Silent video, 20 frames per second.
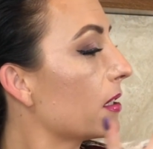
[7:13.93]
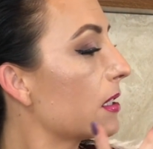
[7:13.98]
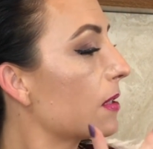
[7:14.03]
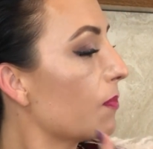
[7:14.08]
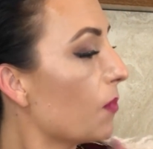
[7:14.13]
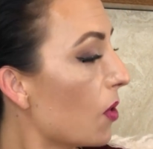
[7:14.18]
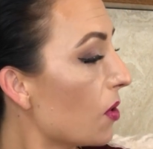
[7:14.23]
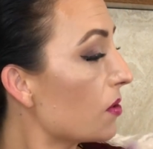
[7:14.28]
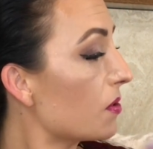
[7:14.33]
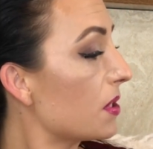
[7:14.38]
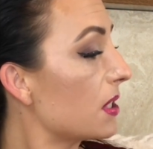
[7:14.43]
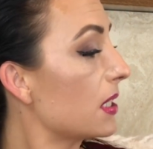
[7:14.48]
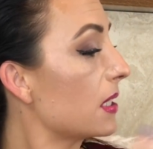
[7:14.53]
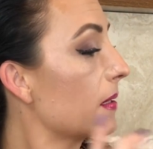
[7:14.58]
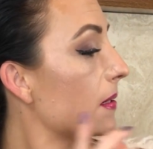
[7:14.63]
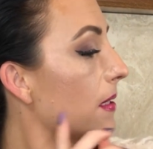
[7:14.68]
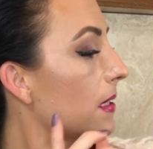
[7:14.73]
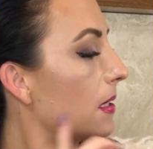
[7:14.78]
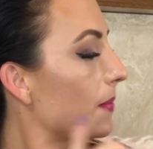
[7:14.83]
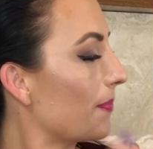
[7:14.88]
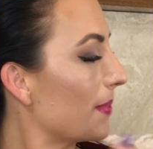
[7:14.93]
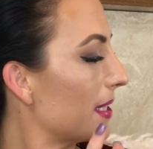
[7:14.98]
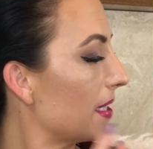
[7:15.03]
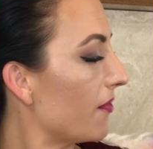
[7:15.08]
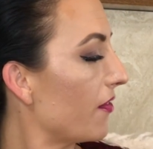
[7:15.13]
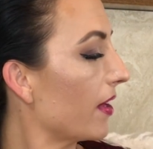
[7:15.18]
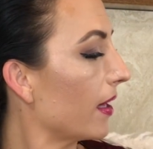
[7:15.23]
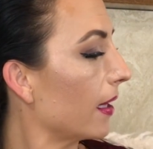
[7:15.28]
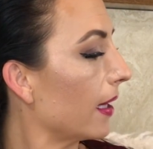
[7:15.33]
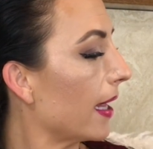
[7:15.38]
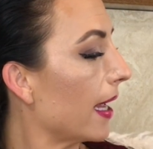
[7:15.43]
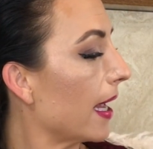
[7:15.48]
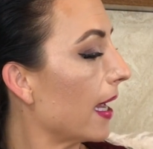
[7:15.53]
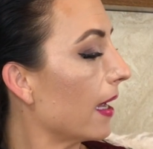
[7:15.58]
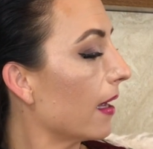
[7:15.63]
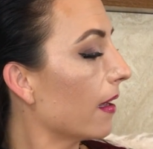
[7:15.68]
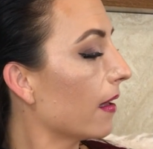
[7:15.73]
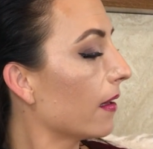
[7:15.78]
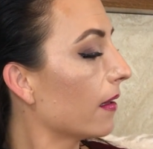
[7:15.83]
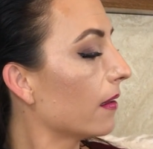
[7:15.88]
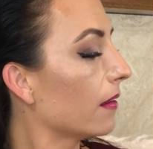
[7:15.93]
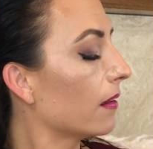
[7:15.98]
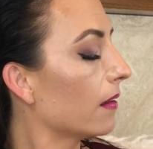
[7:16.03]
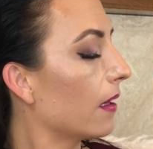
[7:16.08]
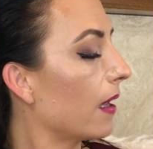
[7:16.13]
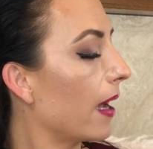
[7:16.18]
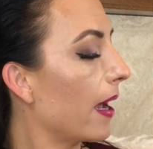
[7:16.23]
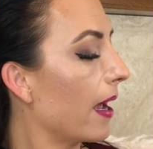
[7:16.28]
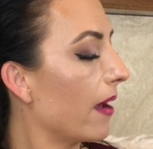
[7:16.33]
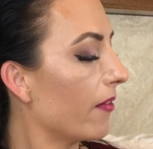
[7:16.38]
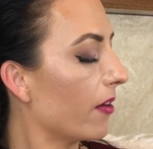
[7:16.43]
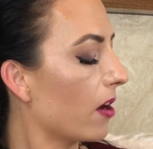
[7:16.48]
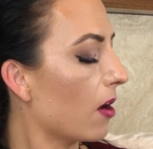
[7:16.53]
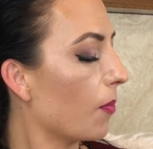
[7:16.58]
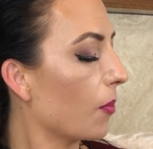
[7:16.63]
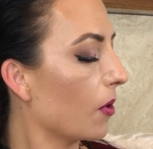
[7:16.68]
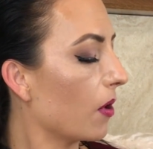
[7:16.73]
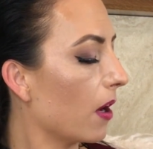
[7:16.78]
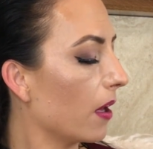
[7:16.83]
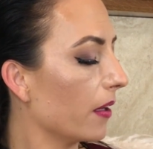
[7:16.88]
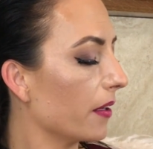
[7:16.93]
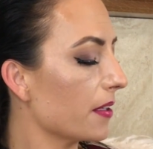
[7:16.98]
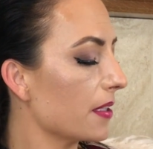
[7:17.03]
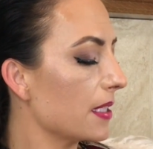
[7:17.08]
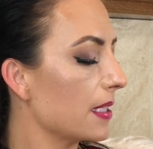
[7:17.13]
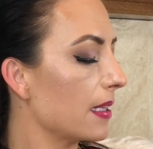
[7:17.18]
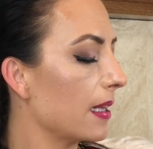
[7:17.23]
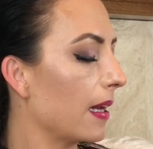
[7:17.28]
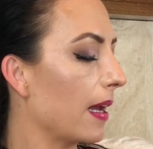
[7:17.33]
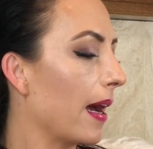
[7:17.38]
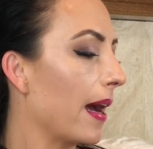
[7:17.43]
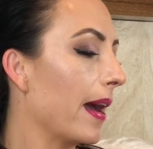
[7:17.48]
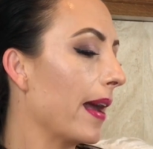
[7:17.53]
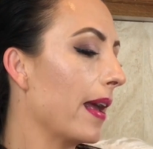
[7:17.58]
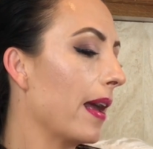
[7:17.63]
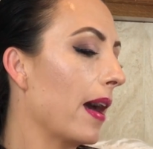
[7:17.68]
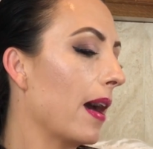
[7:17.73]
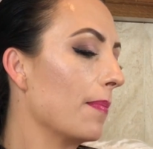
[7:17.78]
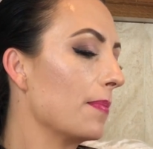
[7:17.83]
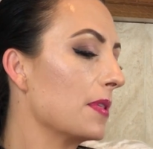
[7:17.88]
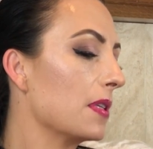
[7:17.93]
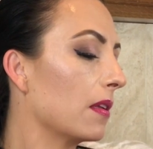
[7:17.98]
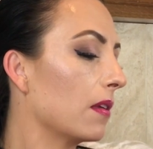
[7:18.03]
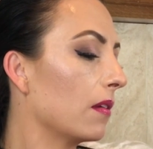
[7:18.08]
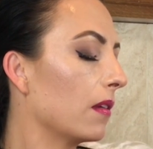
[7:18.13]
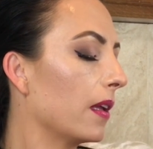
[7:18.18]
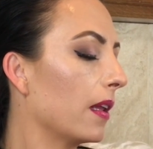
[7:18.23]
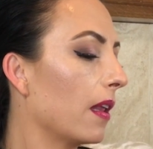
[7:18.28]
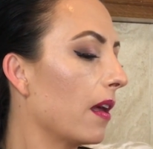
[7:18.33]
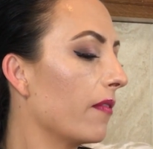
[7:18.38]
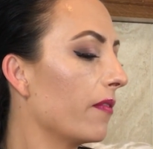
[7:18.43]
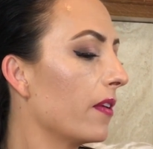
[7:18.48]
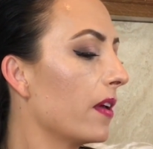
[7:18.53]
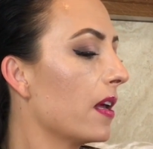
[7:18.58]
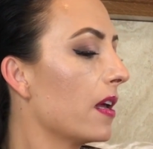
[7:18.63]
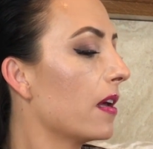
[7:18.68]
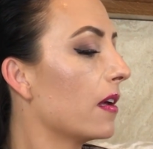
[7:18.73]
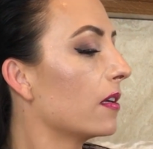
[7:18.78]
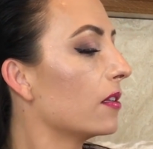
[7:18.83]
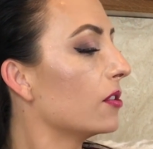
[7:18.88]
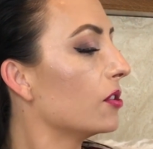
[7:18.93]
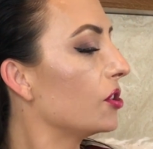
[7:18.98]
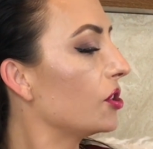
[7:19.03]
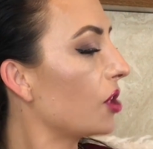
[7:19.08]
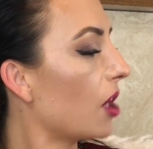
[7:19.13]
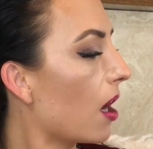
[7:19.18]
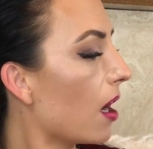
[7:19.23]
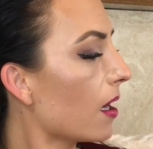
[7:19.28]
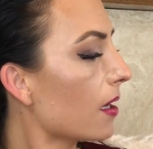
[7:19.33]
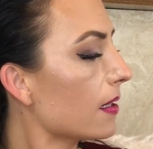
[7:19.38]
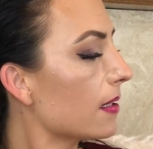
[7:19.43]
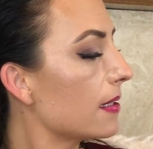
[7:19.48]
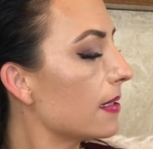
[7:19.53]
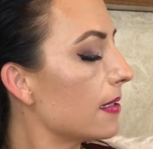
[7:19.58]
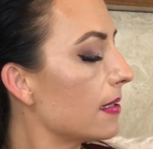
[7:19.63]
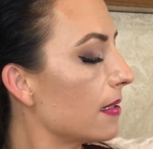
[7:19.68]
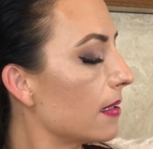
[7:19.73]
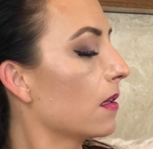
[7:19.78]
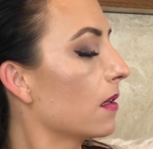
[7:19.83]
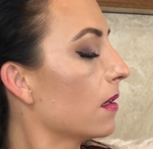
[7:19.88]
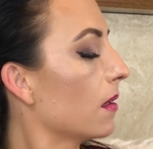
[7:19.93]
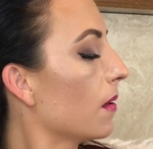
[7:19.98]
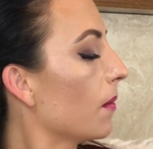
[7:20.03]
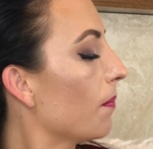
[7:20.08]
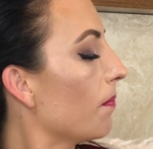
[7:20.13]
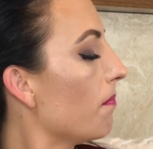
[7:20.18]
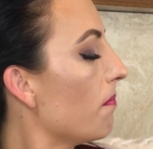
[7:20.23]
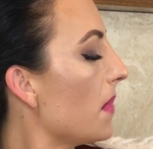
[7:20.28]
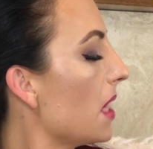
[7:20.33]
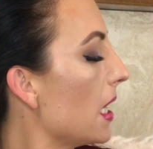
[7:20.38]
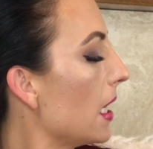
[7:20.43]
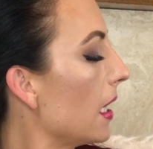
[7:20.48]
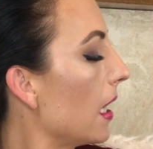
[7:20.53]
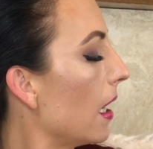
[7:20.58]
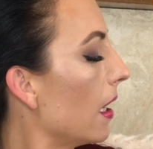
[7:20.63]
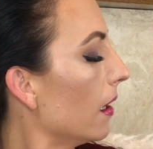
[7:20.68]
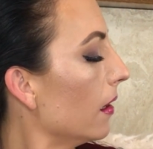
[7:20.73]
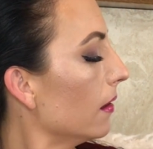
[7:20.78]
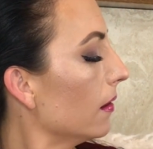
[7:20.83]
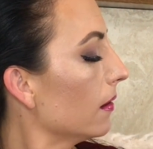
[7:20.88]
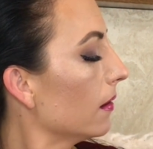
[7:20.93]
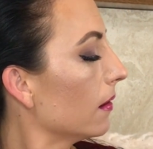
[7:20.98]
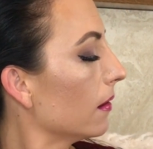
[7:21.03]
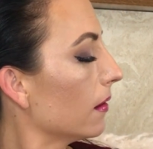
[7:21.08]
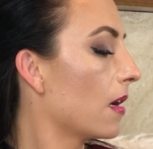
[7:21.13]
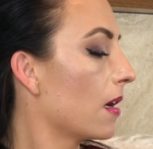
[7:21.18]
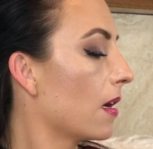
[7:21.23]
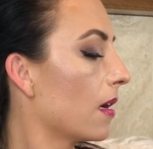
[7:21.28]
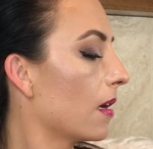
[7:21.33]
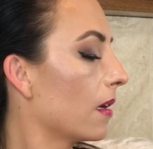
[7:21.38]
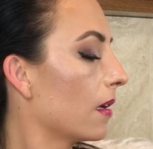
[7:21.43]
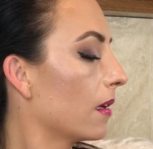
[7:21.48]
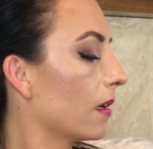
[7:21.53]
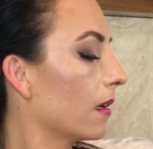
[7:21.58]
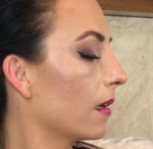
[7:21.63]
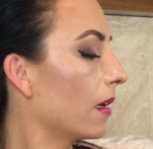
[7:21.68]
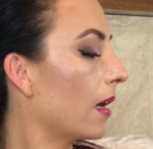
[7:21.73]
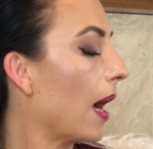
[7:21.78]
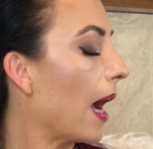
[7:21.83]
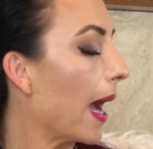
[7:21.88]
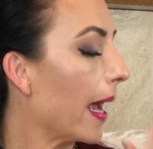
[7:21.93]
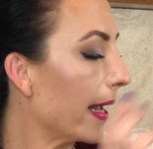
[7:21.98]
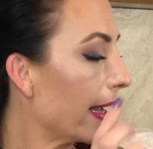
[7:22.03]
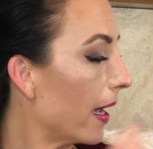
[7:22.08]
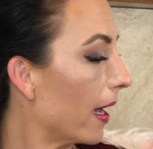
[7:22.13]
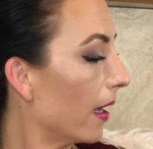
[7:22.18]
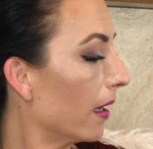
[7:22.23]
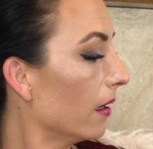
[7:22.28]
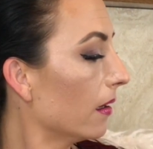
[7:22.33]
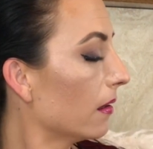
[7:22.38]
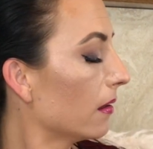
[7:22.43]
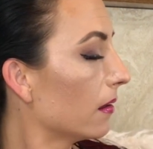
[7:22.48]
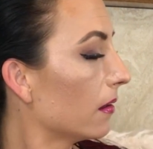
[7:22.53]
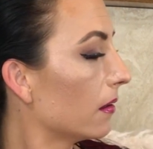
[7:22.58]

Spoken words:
Most specifically, I have a couple colors that I absolutely love. Jocks, Mina, Kaya.